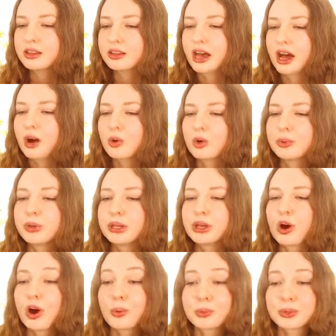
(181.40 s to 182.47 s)
that will be
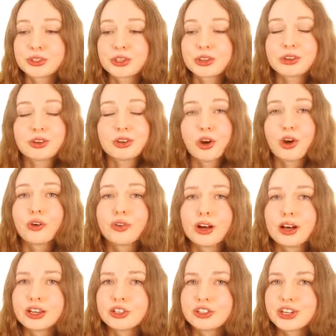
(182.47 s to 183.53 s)
opposite
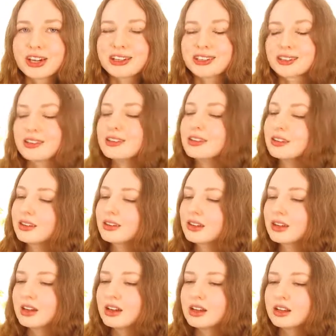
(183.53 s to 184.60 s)
over adjacent,
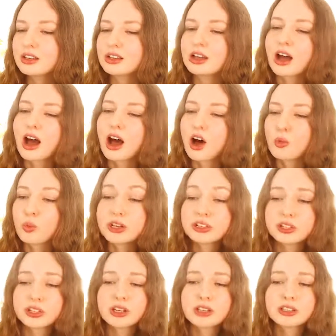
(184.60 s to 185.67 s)
um,
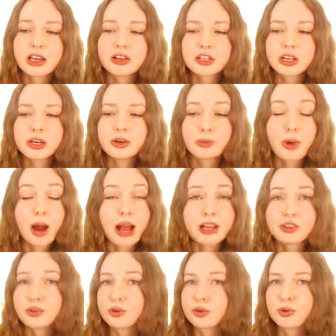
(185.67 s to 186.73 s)
which is actually
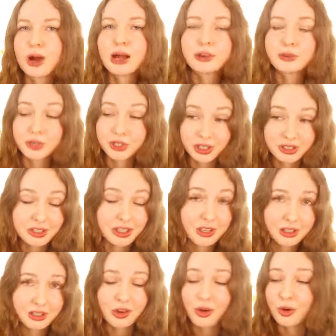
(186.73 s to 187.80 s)
rise over run, which is the
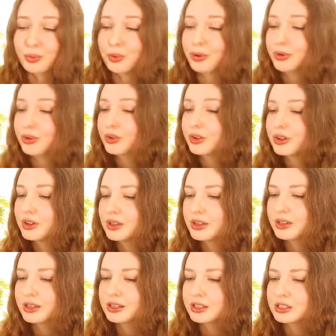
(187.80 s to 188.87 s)
slope.
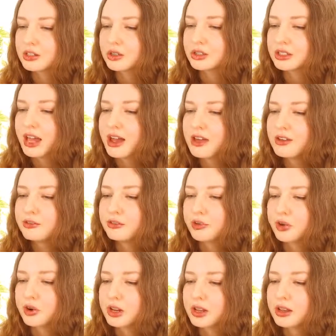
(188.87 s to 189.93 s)
So tan
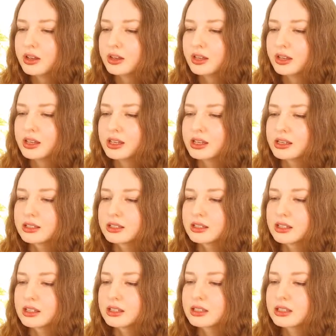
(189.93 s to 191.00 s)
forty is
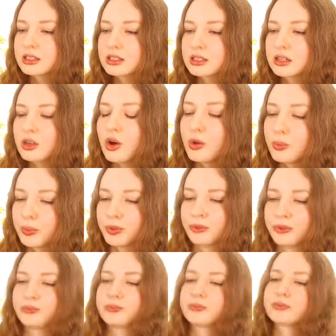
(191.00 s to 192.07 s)
the slope.
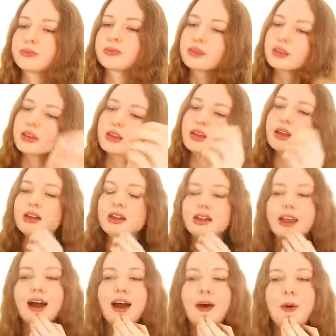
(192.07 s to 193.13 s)

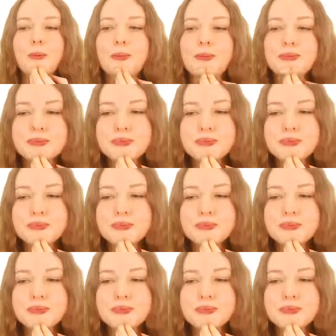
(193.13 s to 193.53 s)
Now,